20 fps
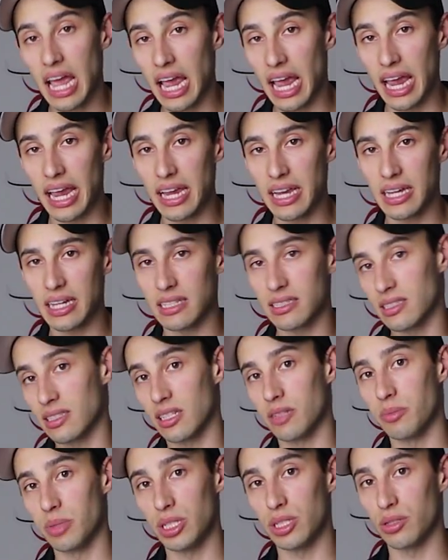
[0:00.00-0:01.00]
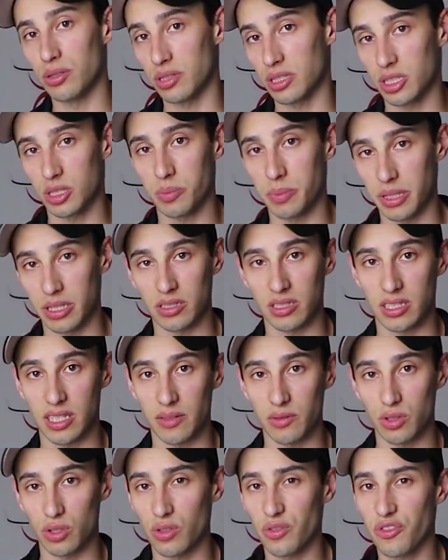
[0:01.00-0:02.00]
It's going to be your experience
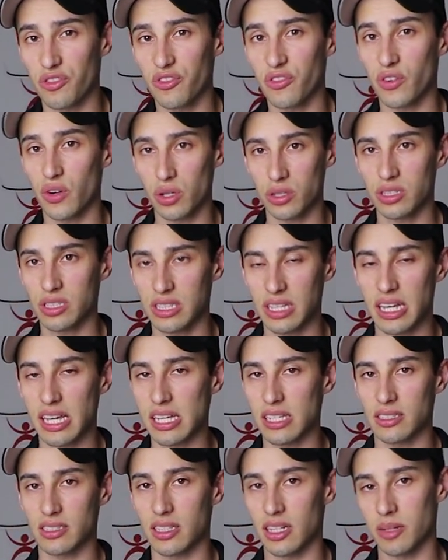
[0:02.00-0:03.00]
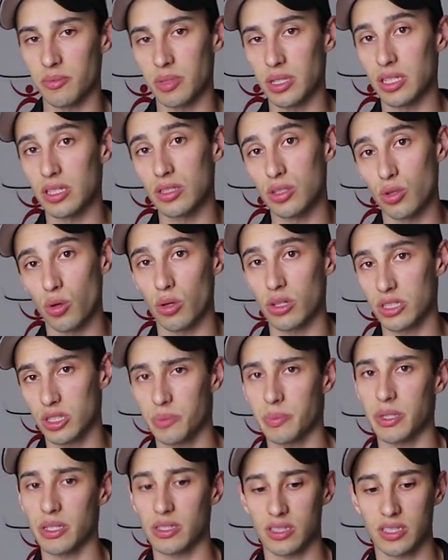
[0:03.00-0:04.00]
level. The first thing is going to be your
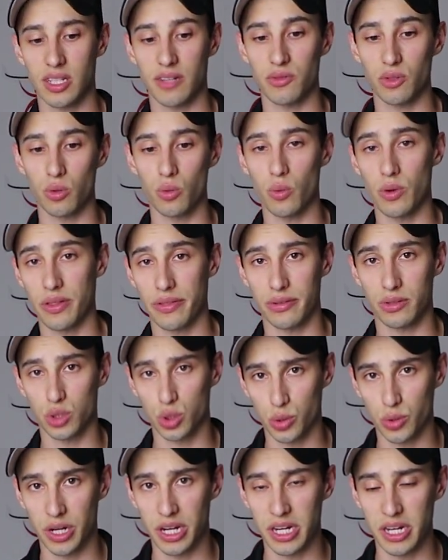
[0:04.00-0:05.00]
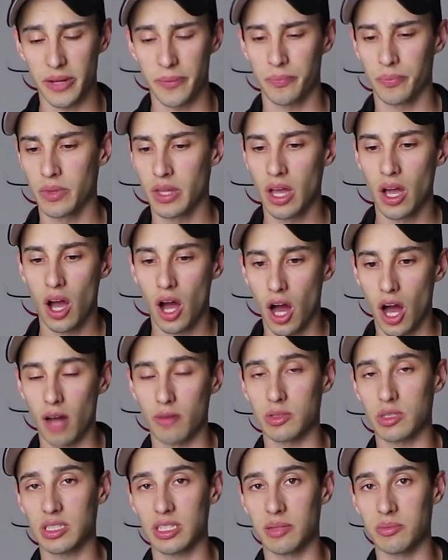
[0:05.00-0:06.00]
experience level with training.
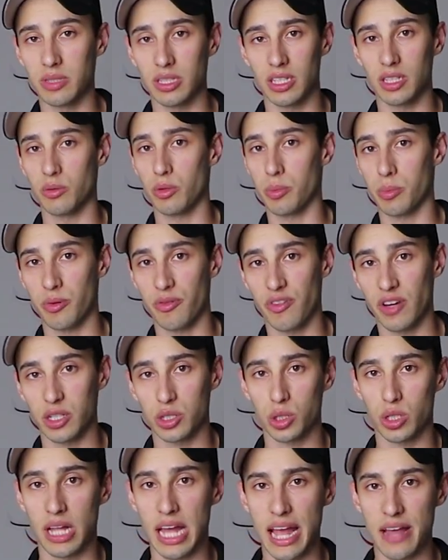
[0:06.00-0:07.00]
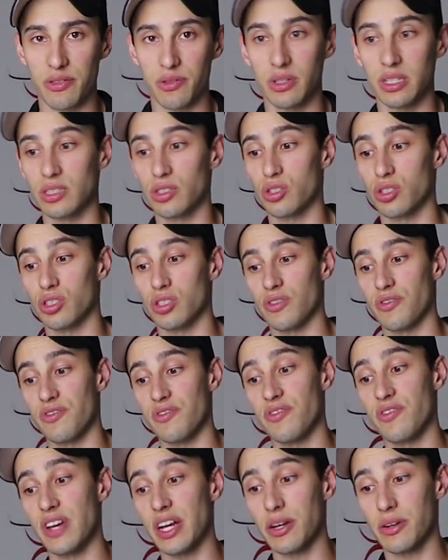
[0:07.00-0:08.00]
Obviously, I'm dealing with professional athletes. There's a
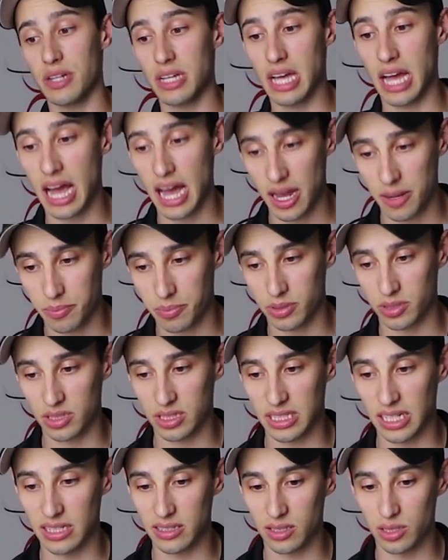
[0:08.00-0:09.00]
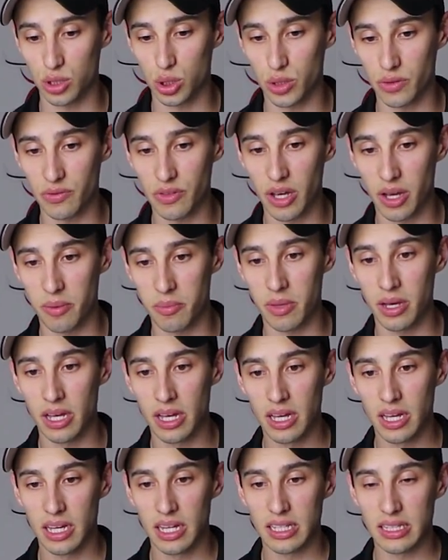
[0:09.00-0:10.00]
very high percentage of them
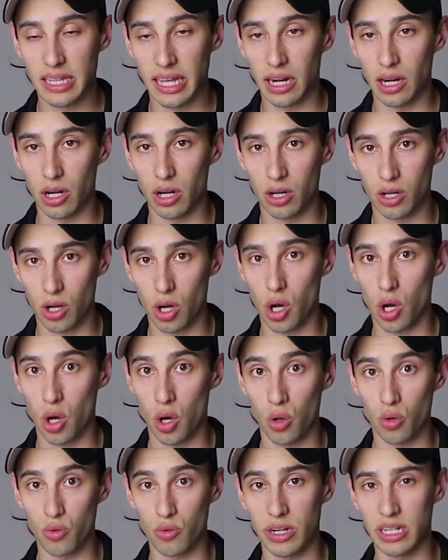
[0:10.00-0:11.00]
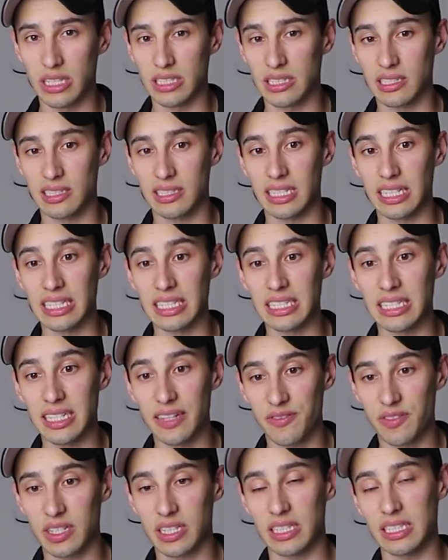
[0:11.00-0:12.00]
that are already
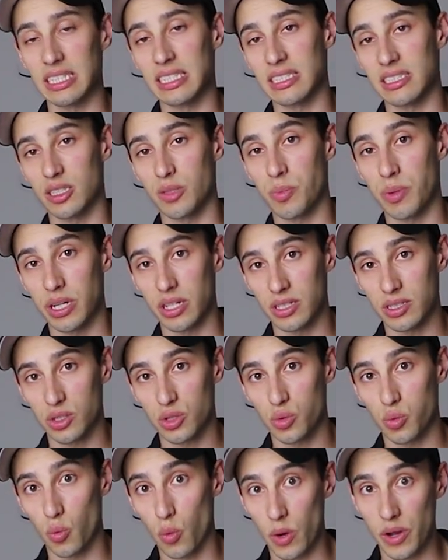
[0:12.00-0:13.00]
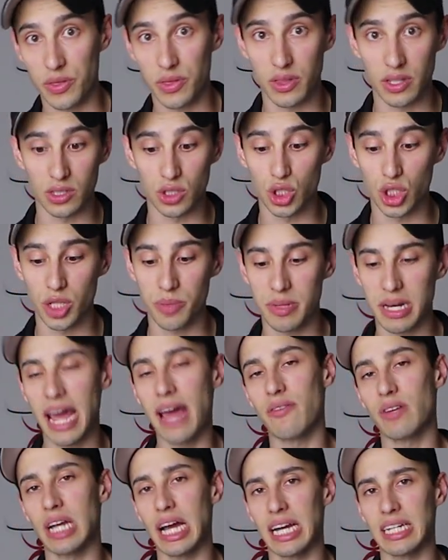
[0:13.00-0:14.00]
significantly experienced with the gym and
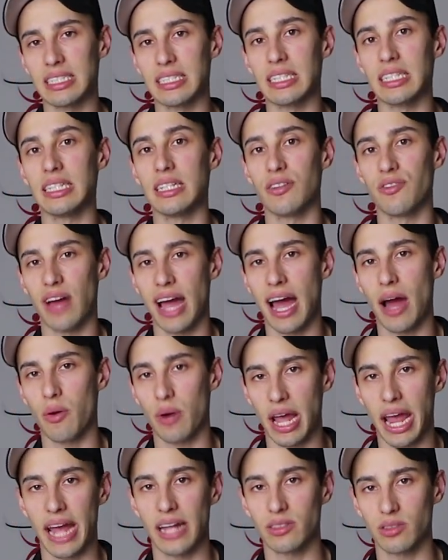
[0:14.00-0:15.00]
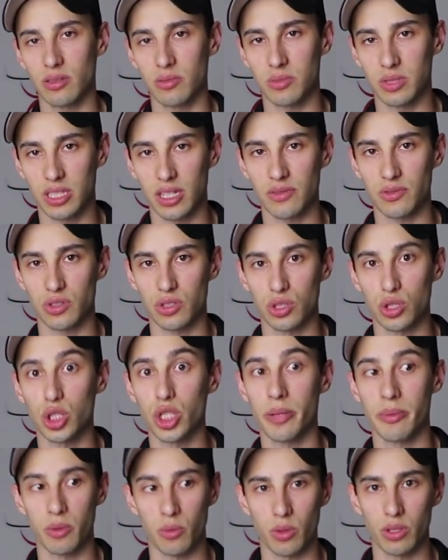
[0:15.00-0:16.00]
have an idea of how to handle themselves in the
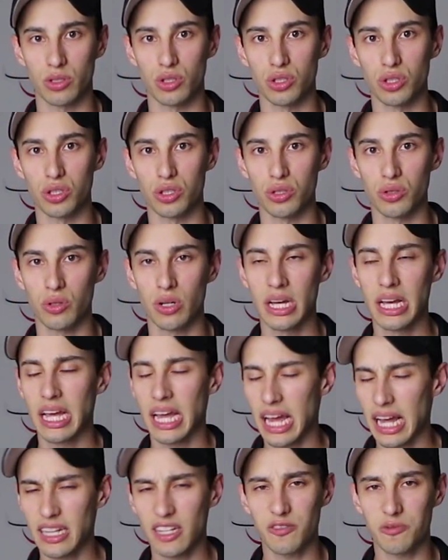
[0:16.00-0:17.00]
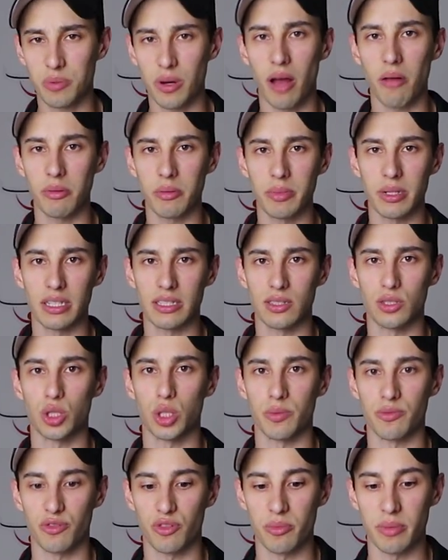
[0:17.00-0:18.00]
gym and what to do. And they've probably been in the
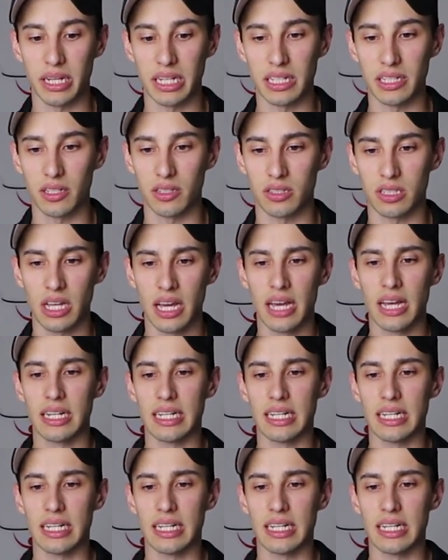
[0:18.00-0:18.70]
gym for many years.